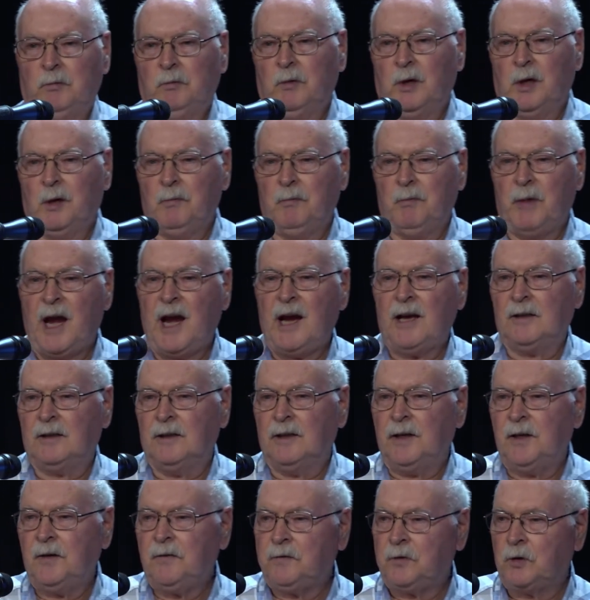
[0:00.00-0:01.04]
a man
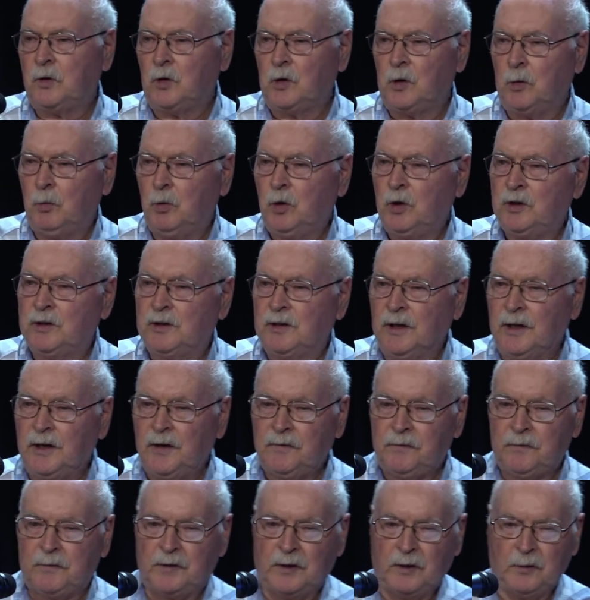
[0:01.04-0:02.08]
lift or a wood
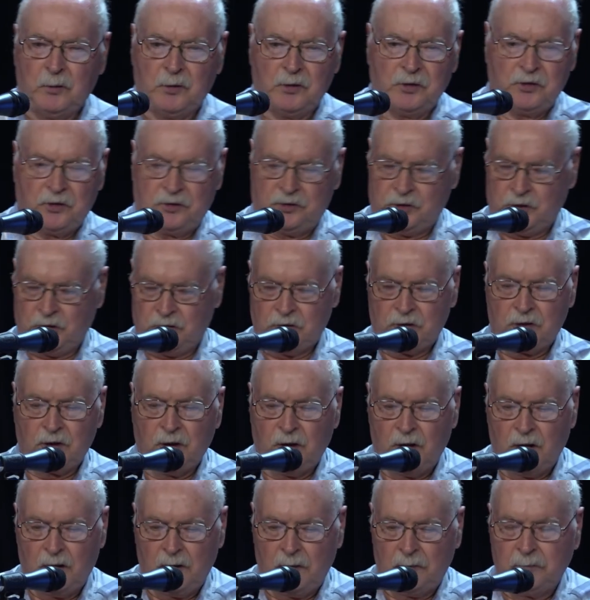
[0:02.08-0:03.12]
lift that was just
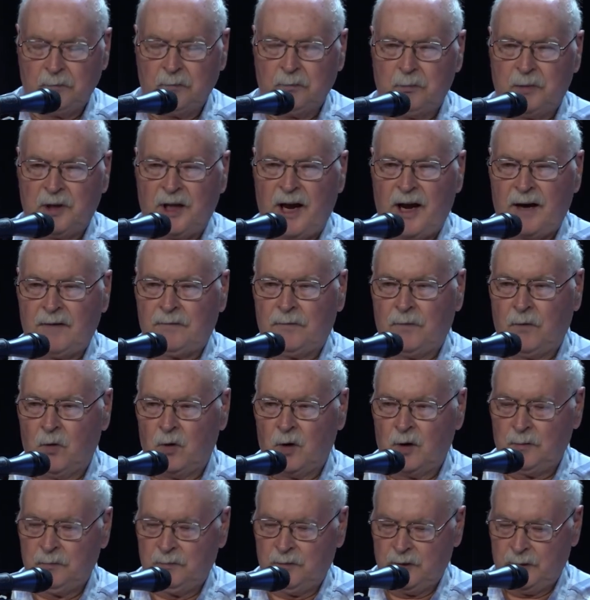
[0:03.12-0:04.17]
a
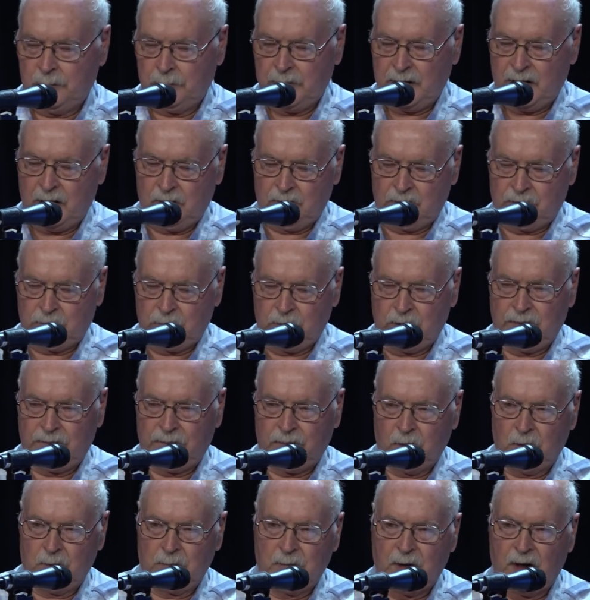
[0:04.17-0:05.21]
platform about 3
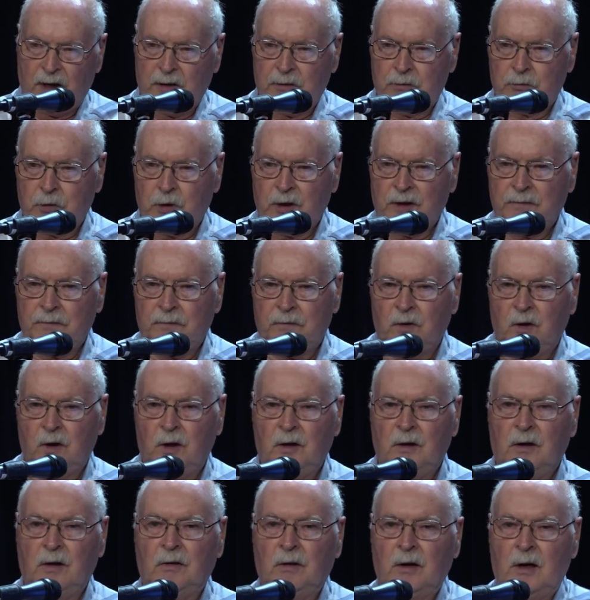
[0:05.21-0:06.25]
foot by 3
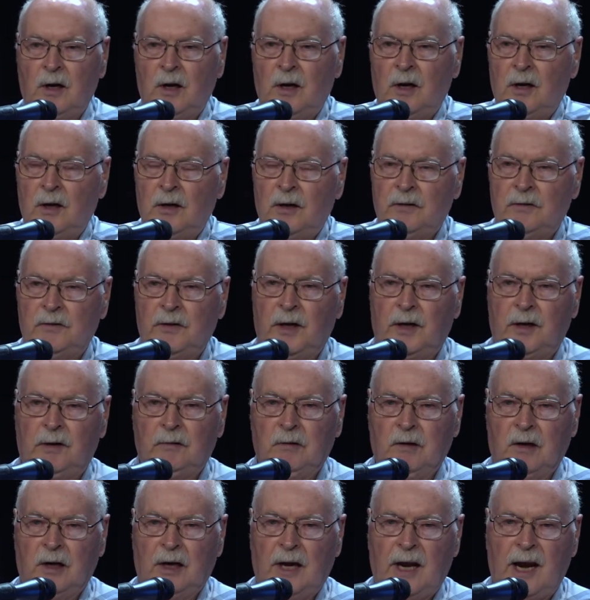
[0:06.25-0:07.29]
foot that
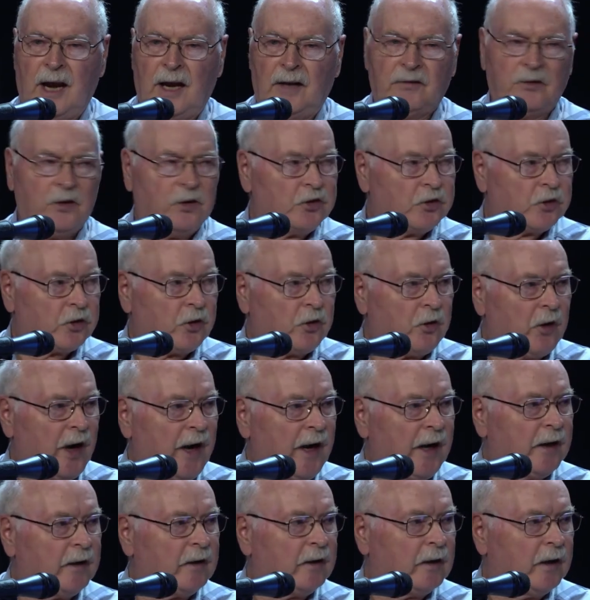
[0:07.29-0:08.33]
had this
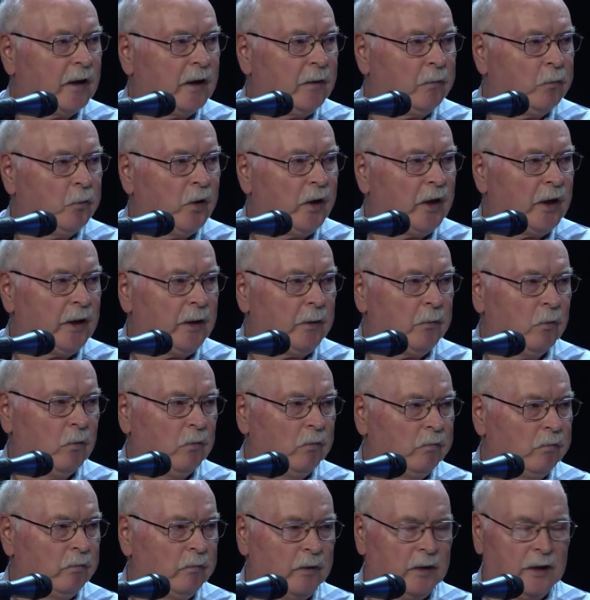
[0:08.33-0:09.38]
crank, and when he
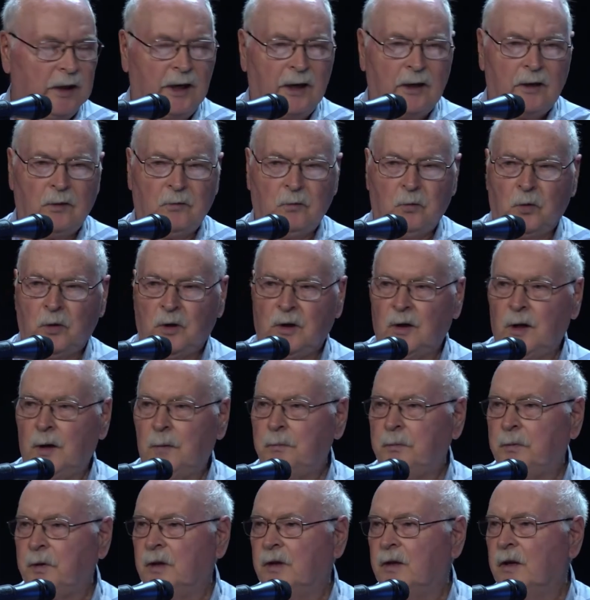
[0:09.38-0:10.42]
needed wood
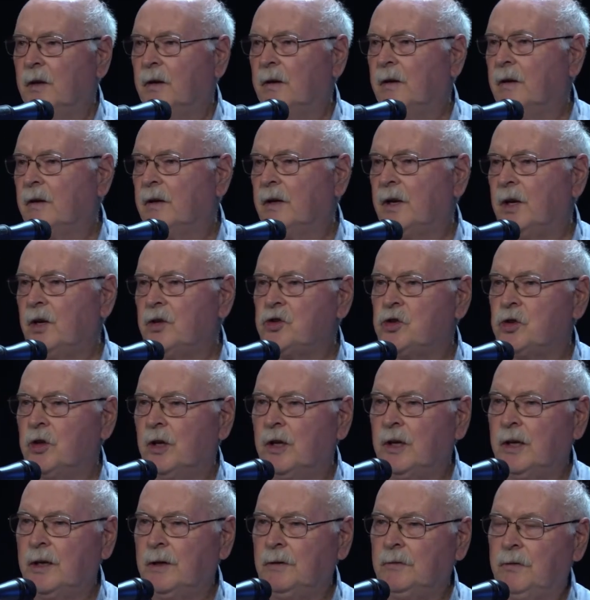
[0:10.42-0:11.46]
up in the
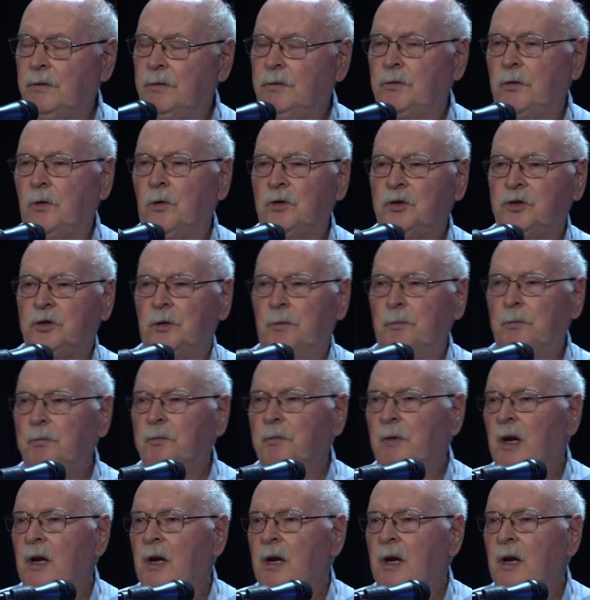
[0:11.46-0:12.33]
kitchen, he'd throw some